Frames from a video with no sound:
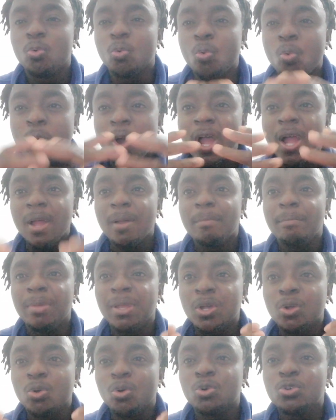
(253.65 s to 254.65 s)
Why?
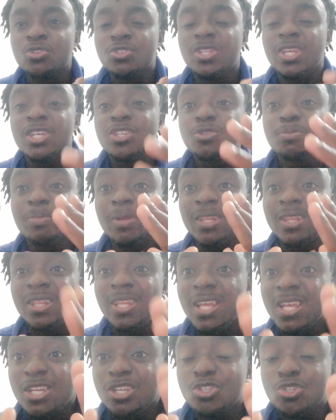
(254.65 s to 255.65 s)
Because the
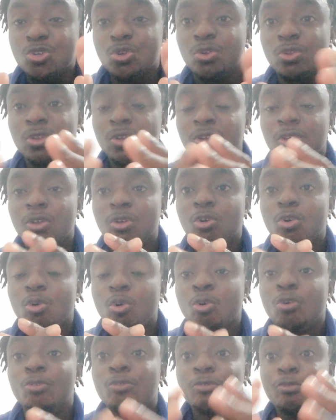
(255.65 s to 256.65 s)
expectation
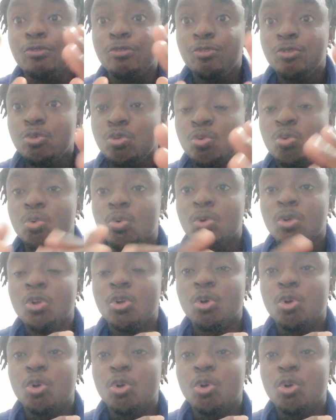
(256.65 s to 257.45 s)
of you,